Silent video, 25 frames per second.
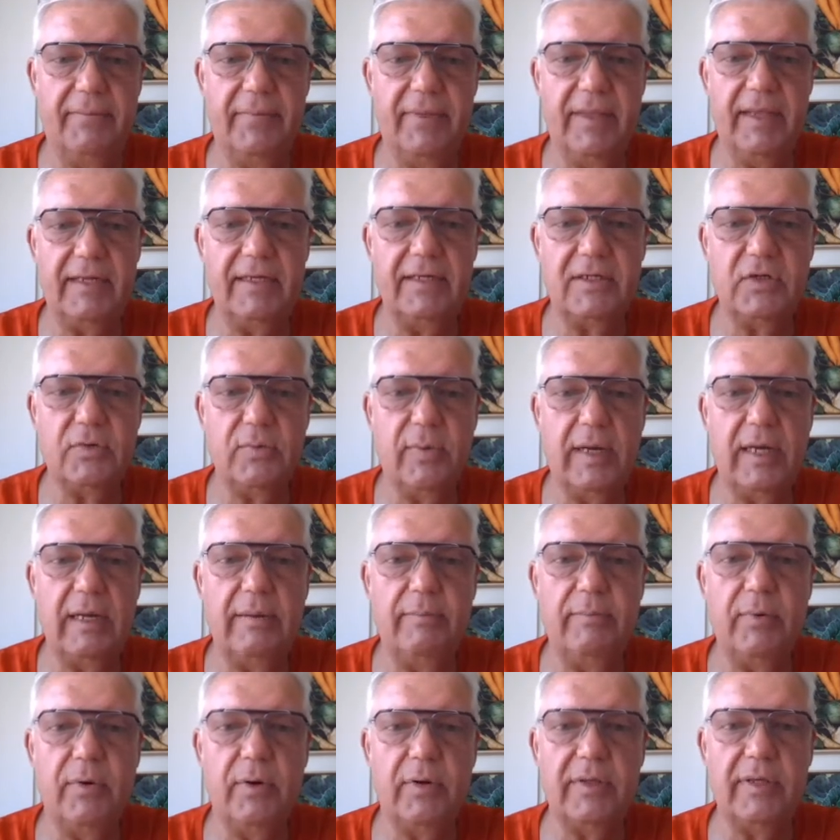That is quite
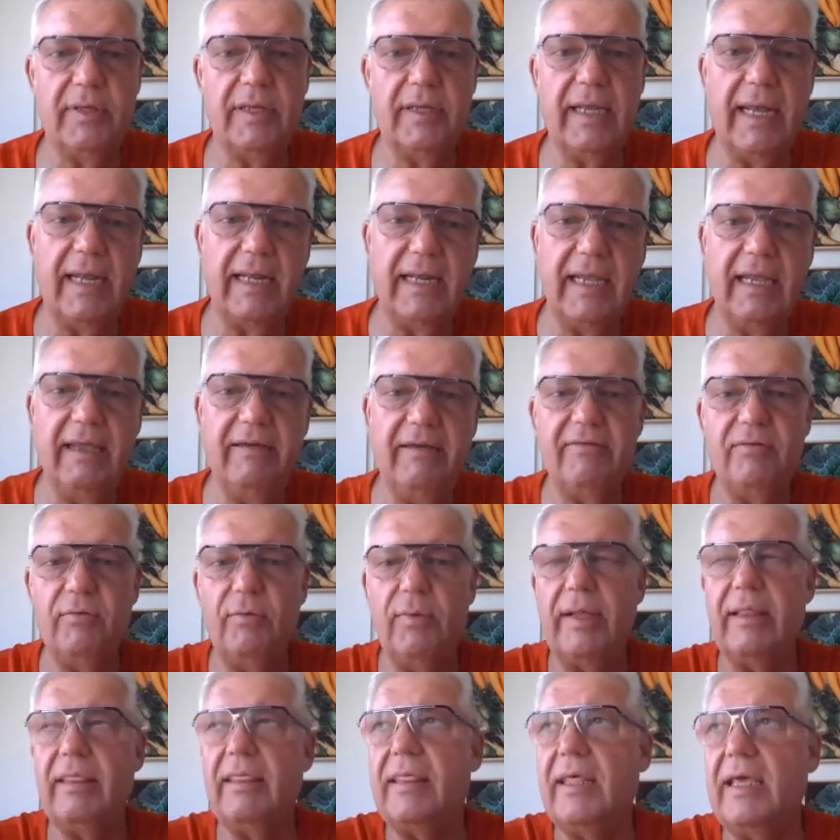important. And even
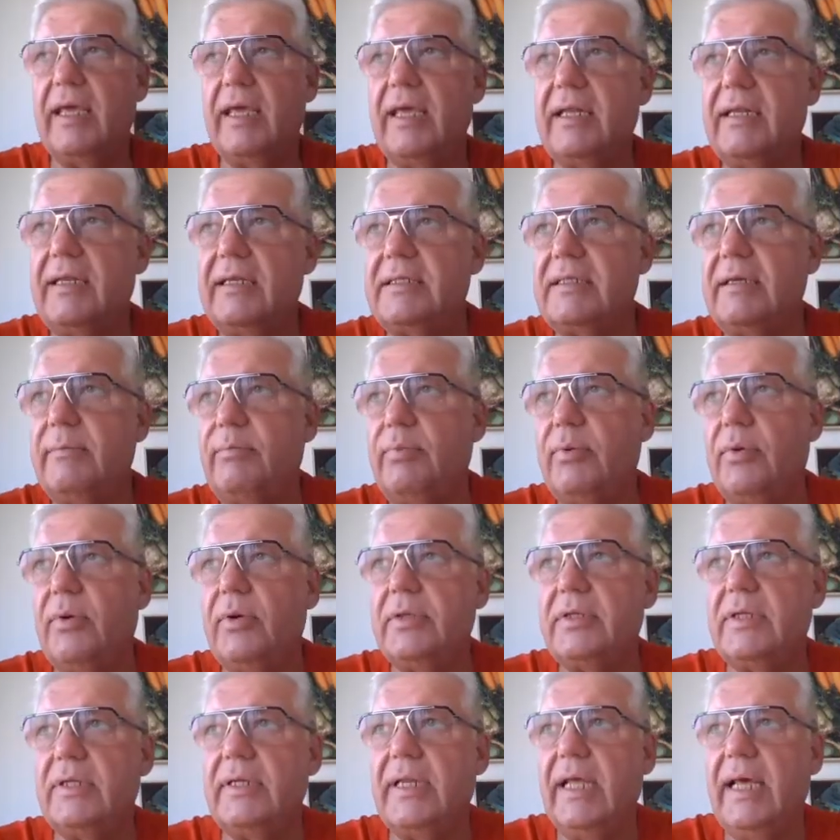one thing, it is
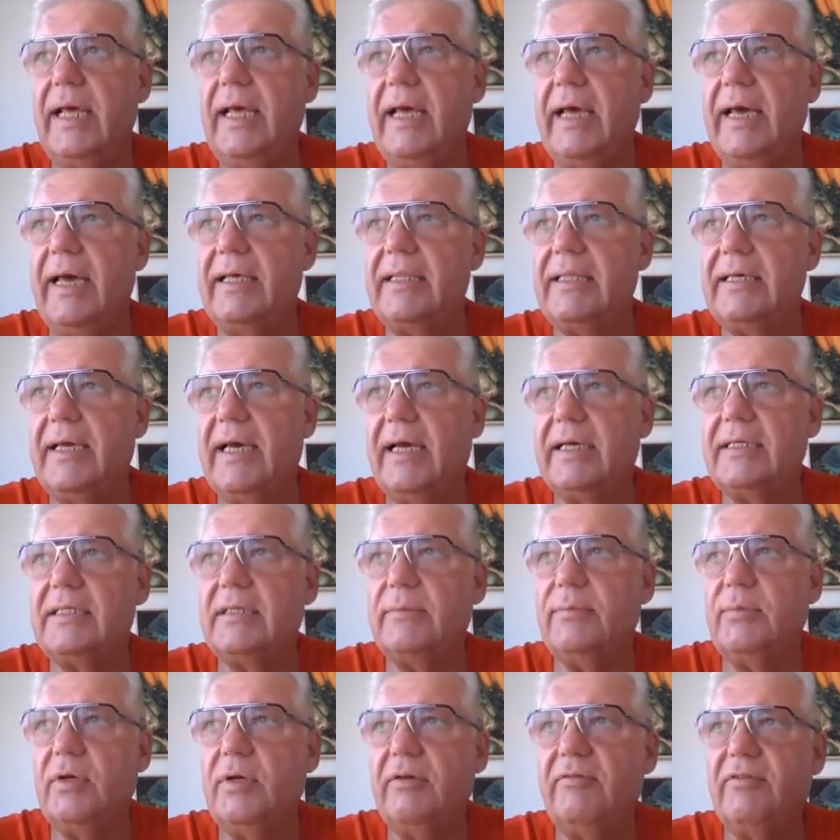important as the
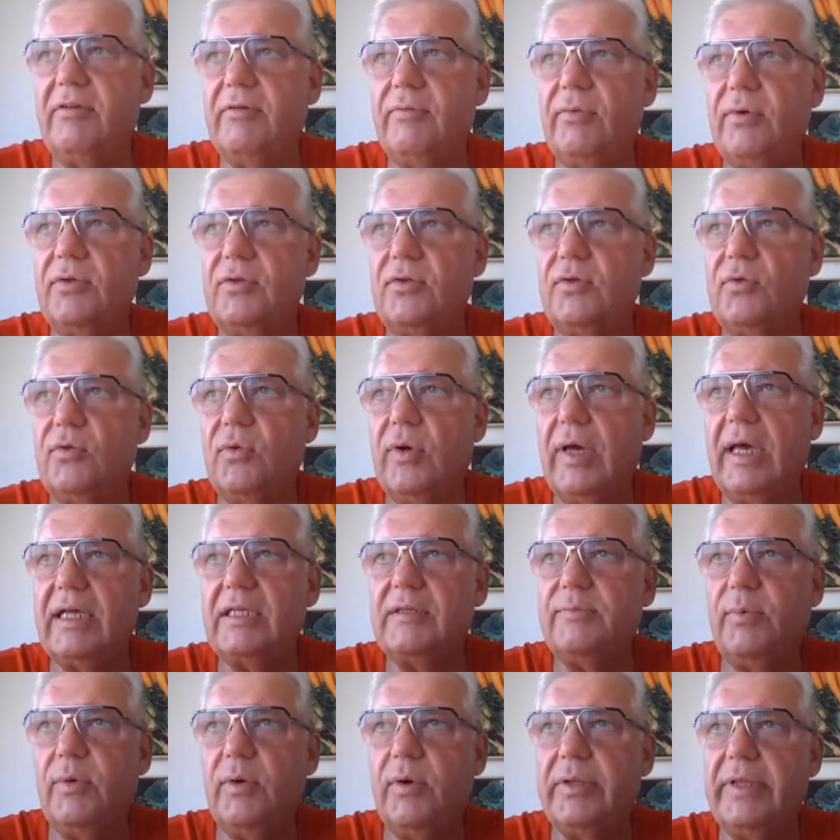customer, if you want to do
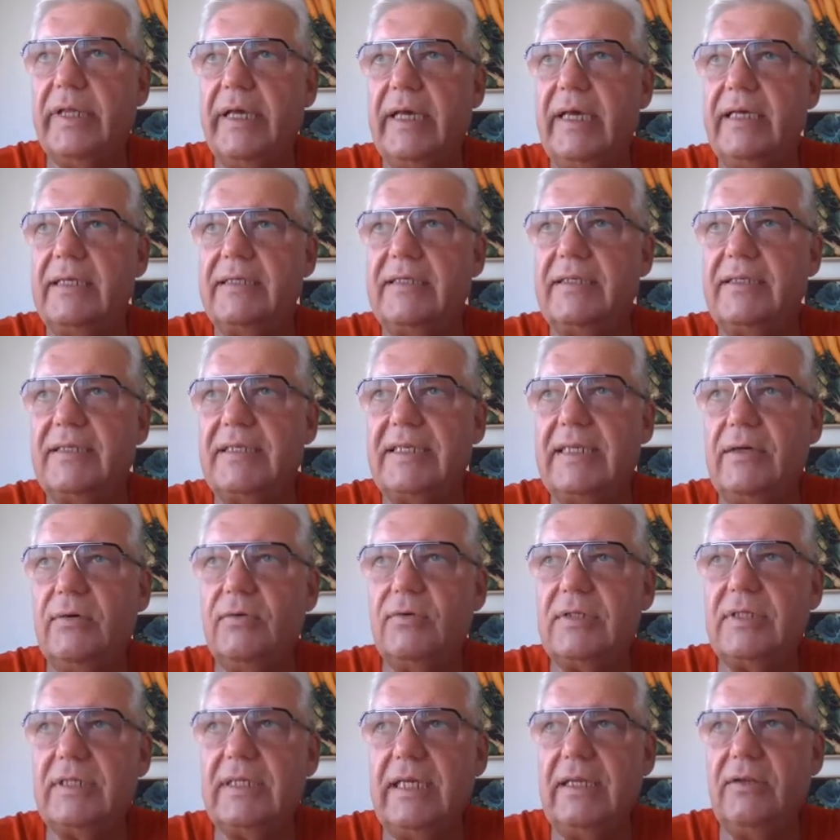export, the
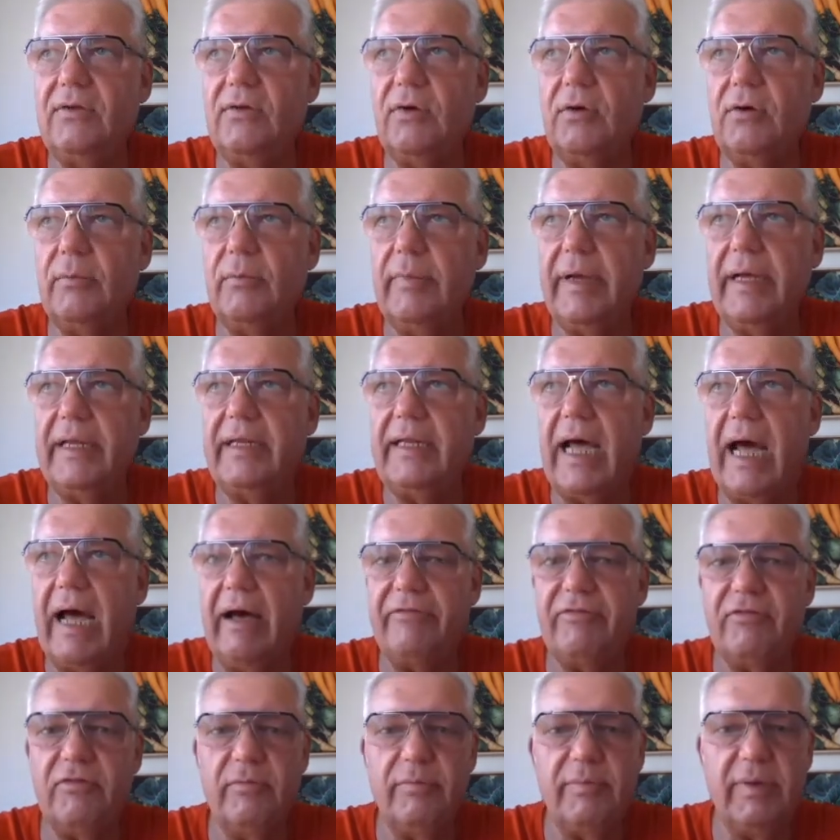COC document
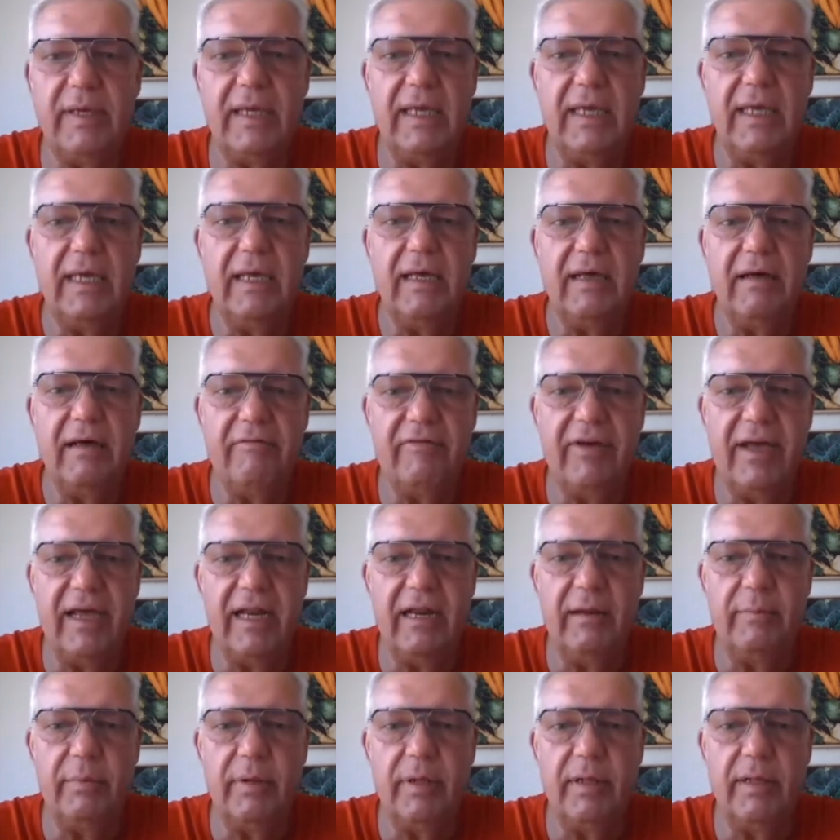have to be
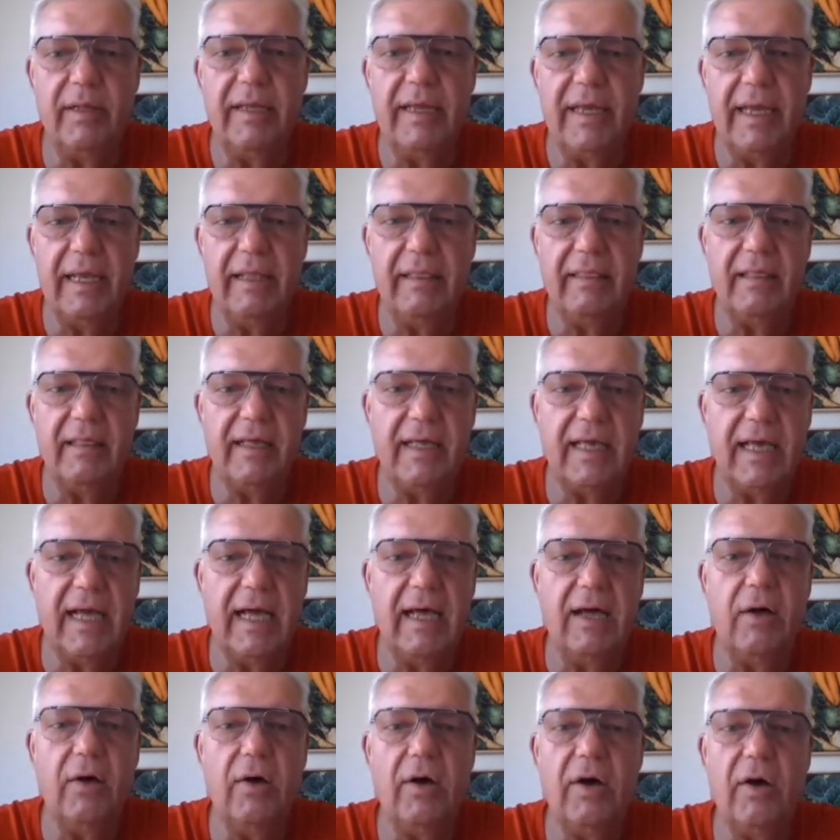available in the
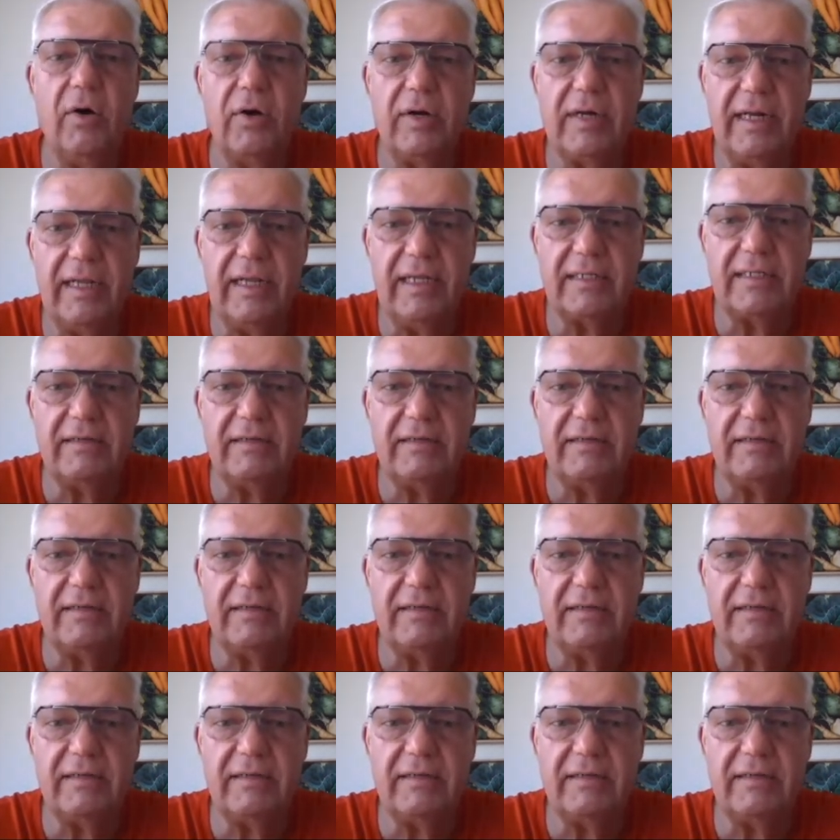car, or at least